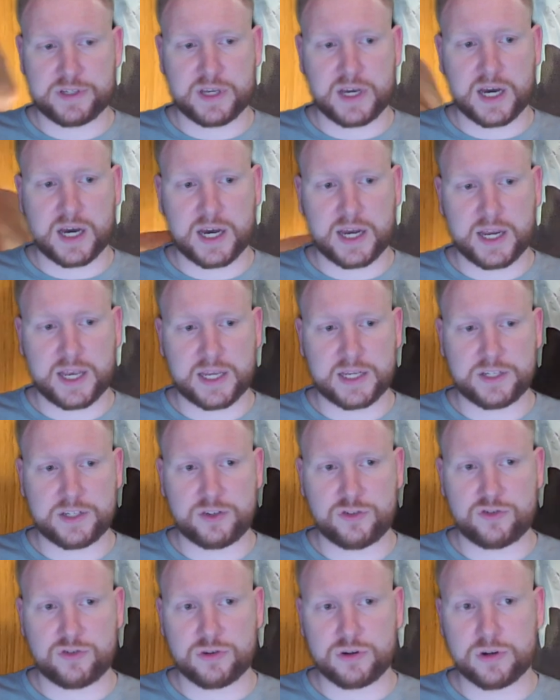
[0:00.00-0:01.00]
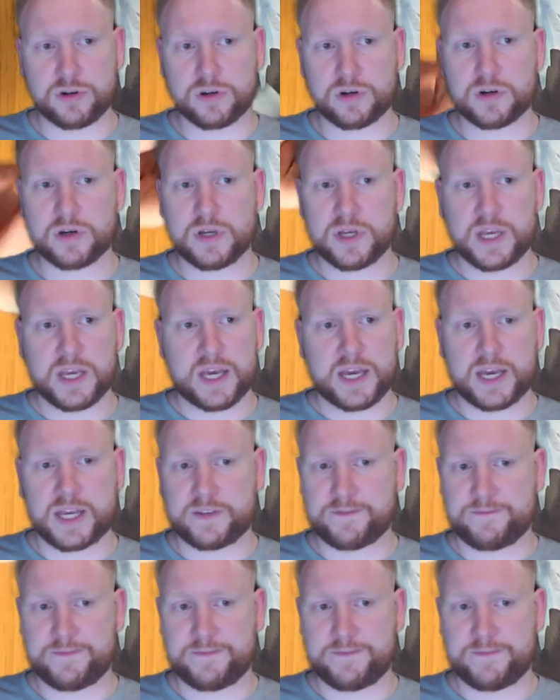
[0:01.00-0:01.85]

that I get to draw. It's